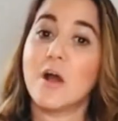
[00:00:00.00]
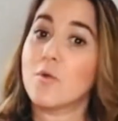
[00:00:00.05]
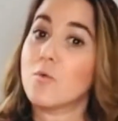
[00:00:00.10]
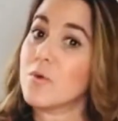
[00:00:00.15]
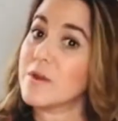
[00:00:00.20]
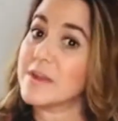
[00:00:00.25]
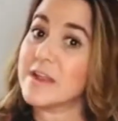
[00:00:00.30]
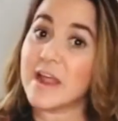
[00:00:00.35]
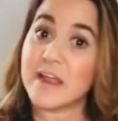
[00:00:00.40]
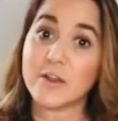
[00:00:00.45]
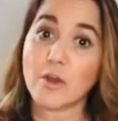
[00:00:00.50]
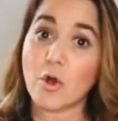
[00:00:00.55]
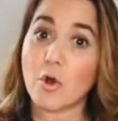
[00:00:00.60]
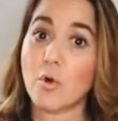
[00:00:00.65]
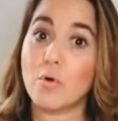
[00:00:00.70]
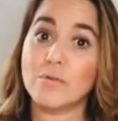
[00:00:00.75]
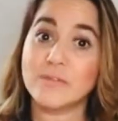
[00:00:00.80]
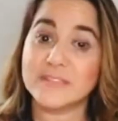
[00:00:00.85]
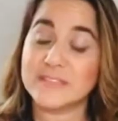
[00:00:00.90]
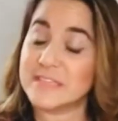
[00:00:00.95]
we're not
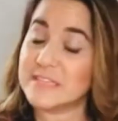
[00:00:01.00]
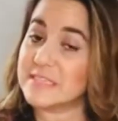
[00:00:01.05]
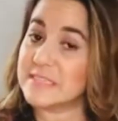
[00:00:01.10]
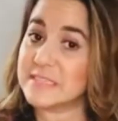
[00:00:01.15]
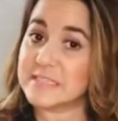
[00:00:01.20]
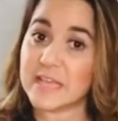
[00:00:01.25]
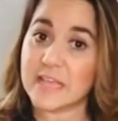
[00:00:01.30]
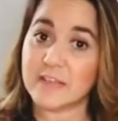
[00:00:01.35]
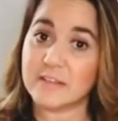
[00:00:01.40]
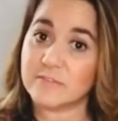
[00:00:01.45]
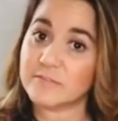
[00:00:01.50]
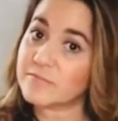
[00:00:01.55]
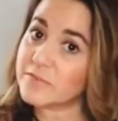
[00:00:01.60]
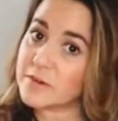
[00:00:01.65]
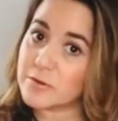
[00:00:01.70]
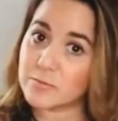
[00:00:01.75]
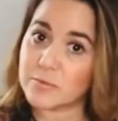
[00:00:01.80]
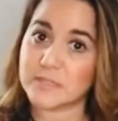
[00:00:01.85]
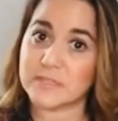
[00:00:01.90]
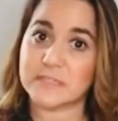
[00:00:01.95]
all on the same
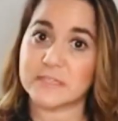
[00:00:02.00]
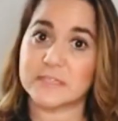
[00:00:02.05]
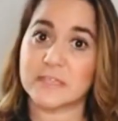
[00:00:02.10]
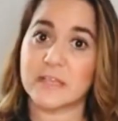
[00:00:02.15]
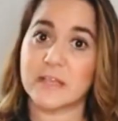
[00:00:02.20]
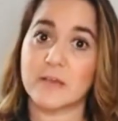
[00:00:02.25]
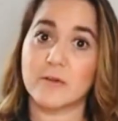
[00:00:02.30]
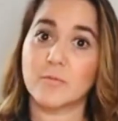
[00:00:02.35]
frequency.